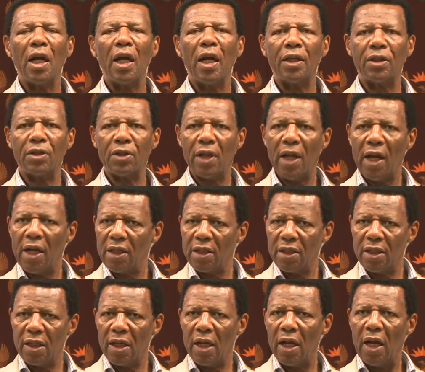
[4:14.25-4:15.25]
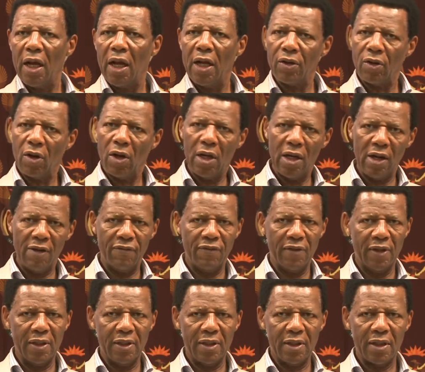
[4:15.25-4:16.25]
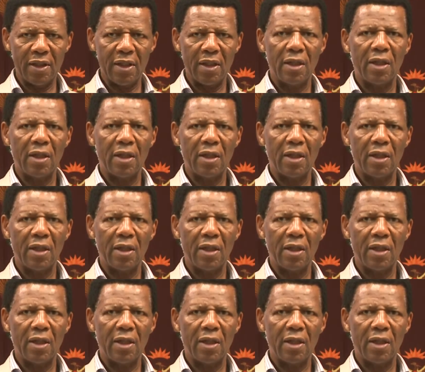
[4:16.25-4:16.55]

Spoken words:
education at all levels.